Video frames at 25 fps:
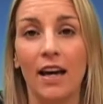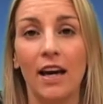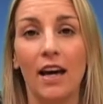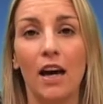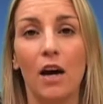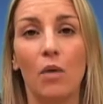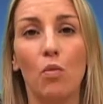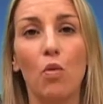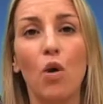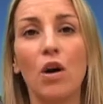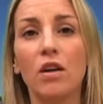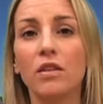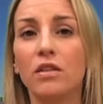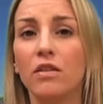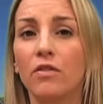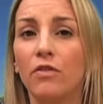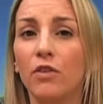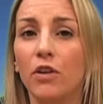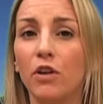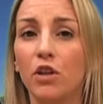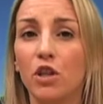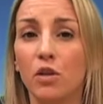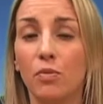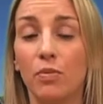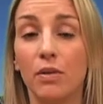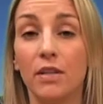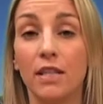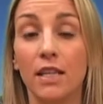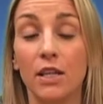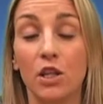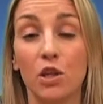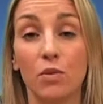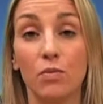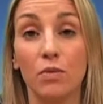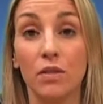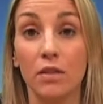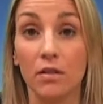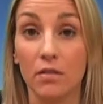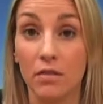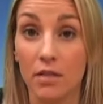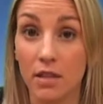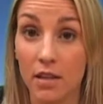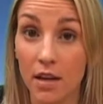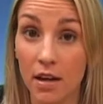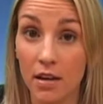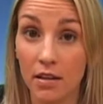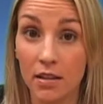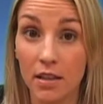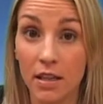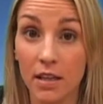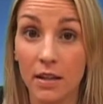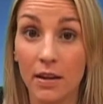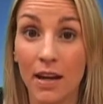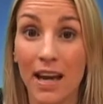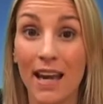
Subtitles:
and whilst the future position was uncertain,